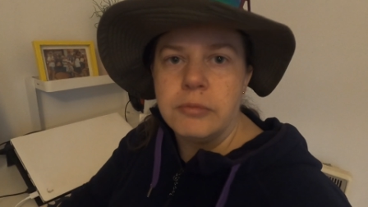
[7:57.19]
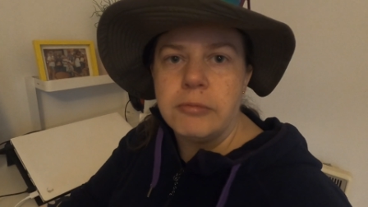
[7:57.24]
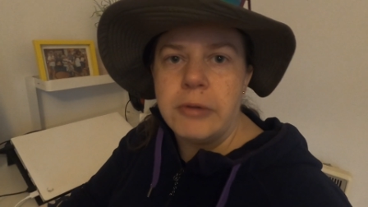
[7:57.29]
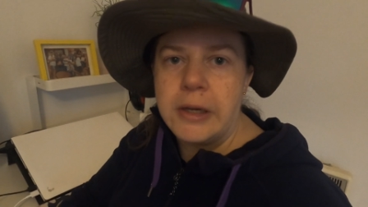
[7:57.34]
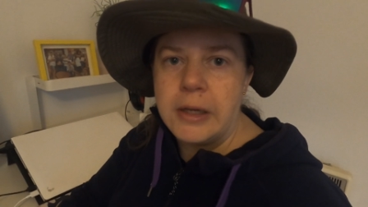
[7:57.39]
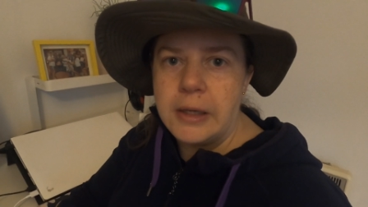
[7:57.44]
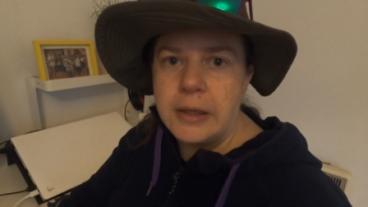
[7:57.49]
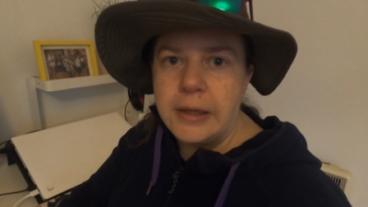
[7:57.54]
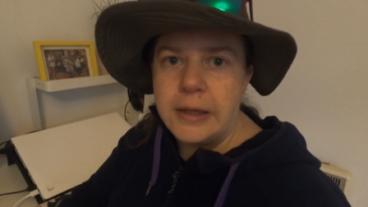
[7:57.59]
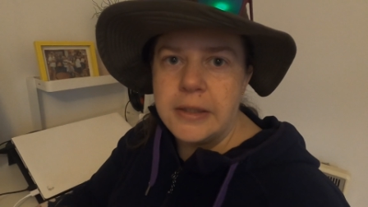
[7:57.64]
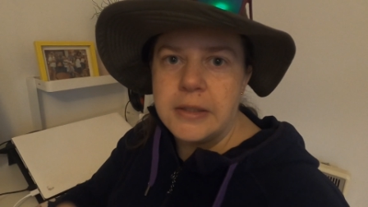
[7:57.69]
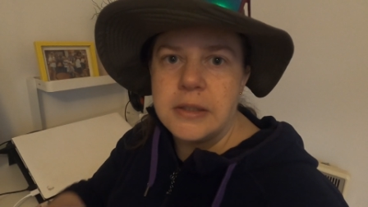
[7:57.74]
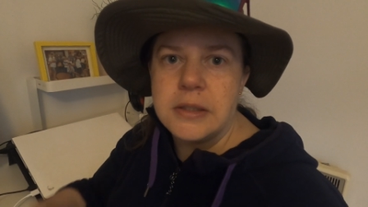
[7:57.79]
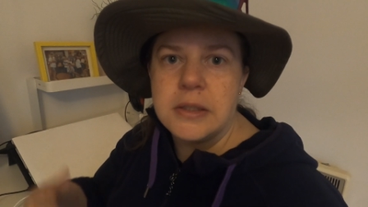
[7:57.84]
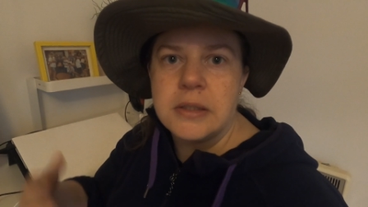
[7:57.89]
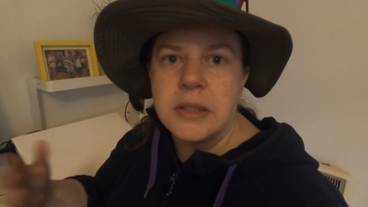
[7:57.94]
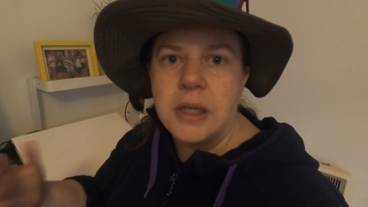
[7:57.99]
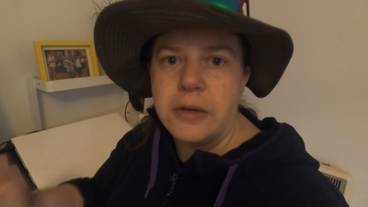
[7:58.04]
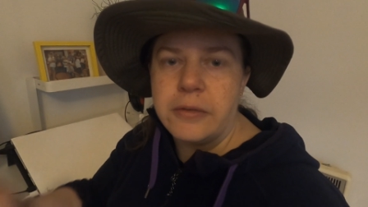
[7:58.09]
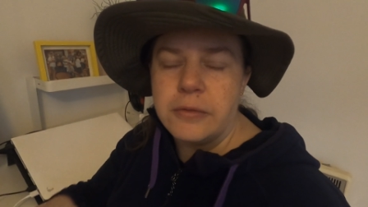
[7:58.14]
regulate
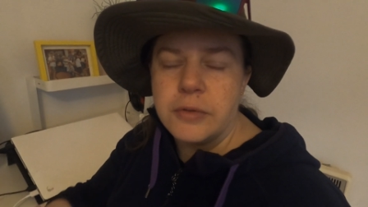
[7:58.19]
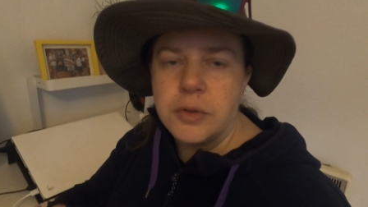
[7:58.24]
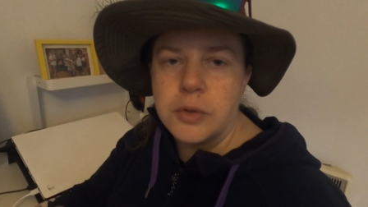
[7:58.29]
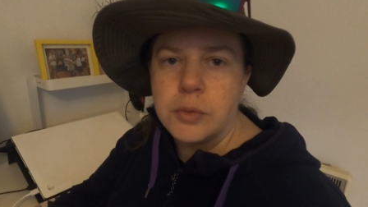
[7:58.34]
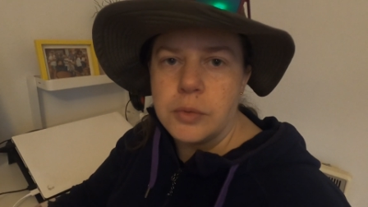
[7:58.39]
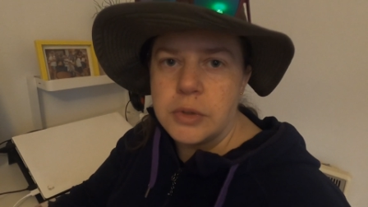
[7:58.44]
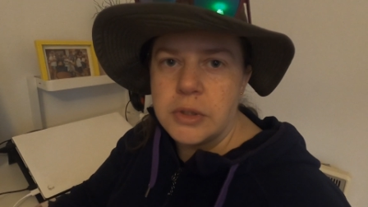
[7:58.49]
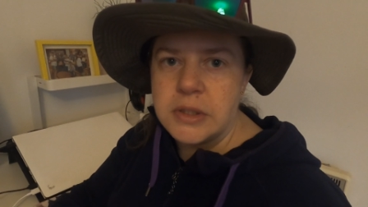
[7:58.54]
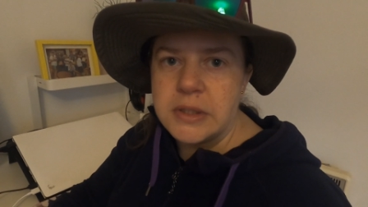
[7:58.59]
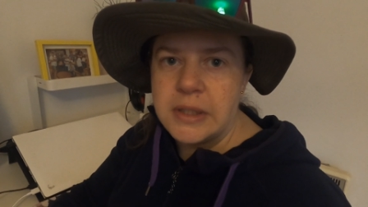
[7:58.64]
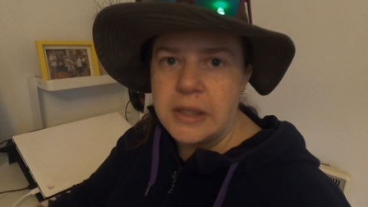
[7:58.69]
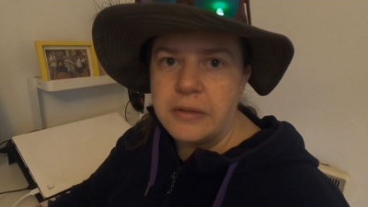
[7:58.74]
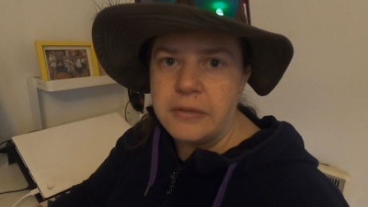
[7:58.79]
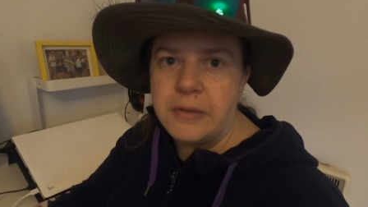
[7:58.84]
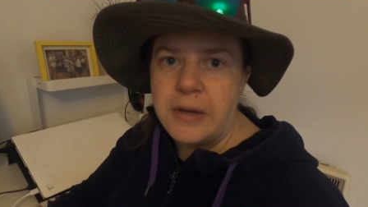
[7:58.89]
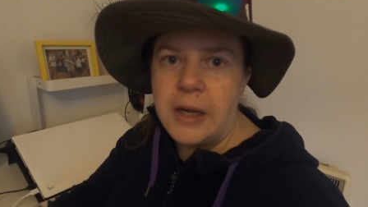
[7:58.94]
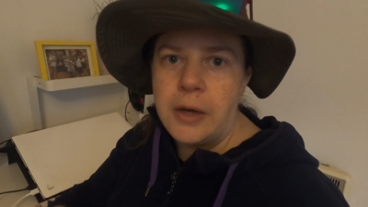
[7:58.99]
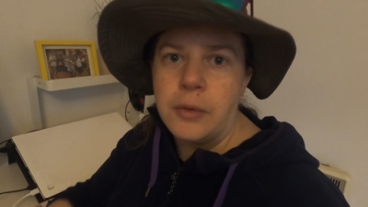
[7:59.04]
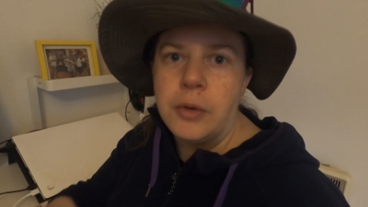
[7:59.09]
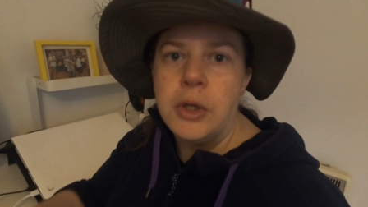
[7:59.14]
itself and sort
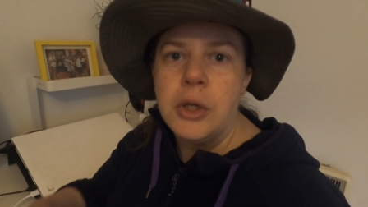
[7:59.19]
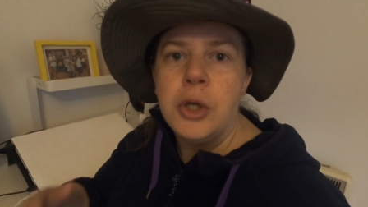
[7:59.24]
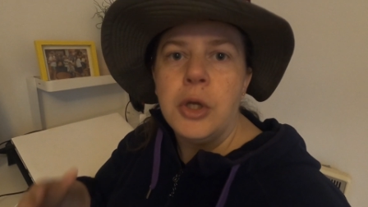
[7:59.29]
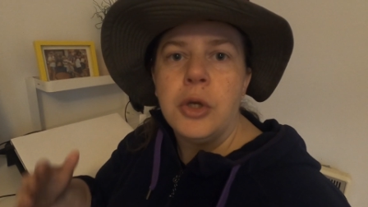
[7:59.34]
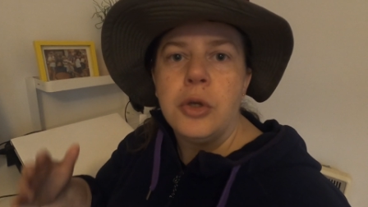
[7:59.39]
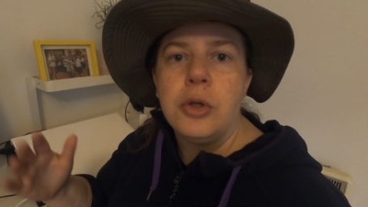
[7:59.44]
itself out.